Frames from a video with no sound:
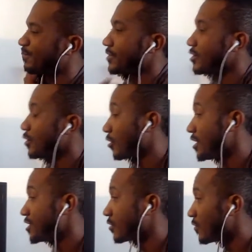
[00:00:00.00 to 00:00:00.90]
to
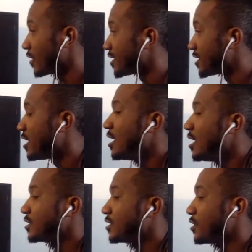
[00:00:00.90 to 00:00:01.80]
increase your reach,
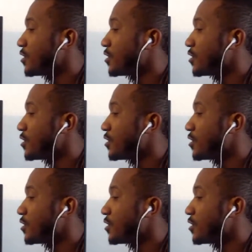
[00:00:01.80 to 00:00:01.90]
so you